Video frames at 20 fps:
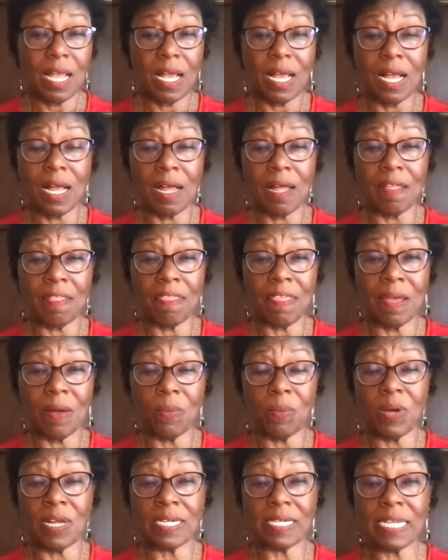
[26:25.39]
that
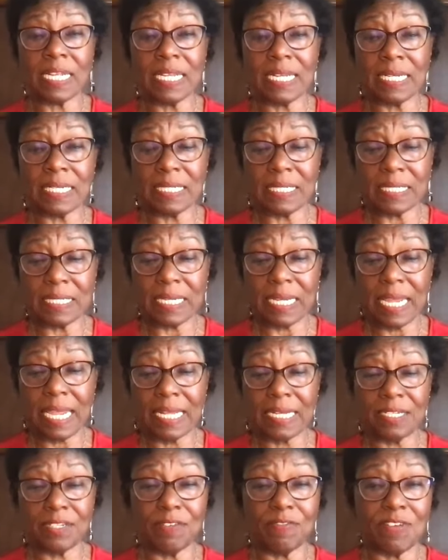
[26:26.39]
one can
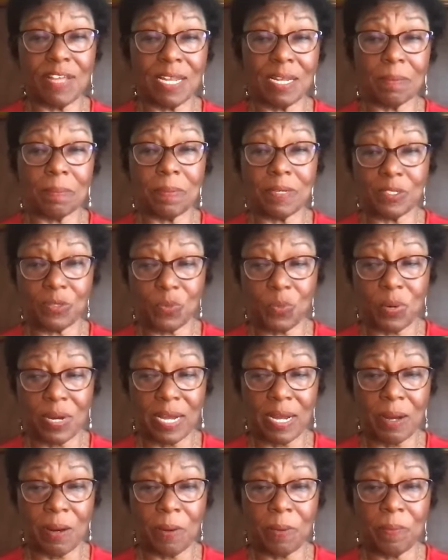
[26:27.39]
develop as
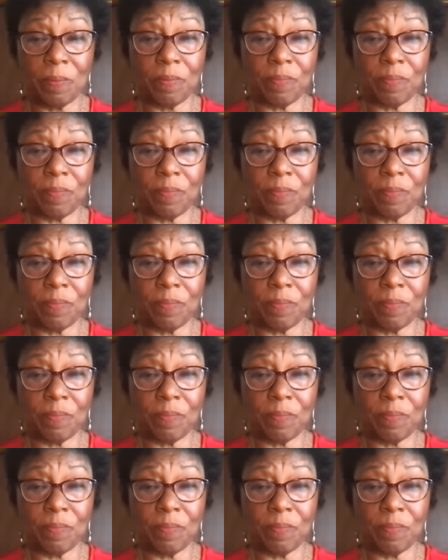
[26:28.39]
well.